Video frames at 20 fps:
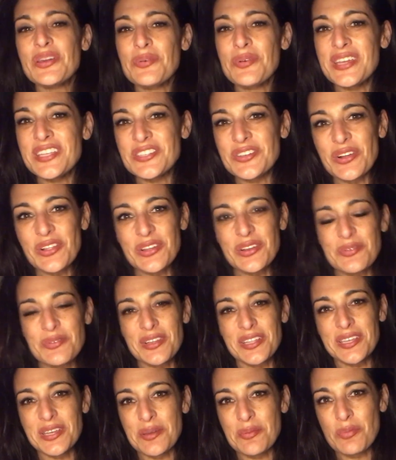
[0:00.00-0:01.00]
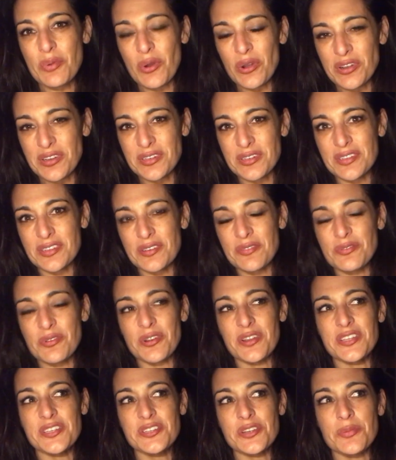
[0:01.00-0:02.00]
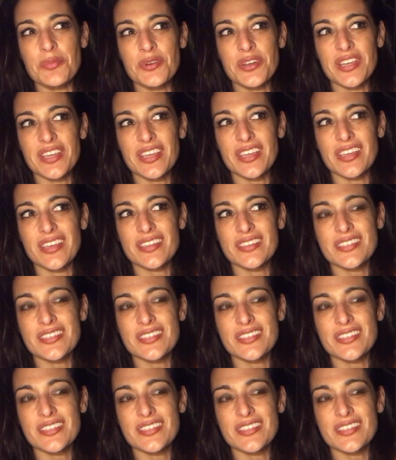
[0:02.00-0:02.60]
the Huichol are really important for interpreting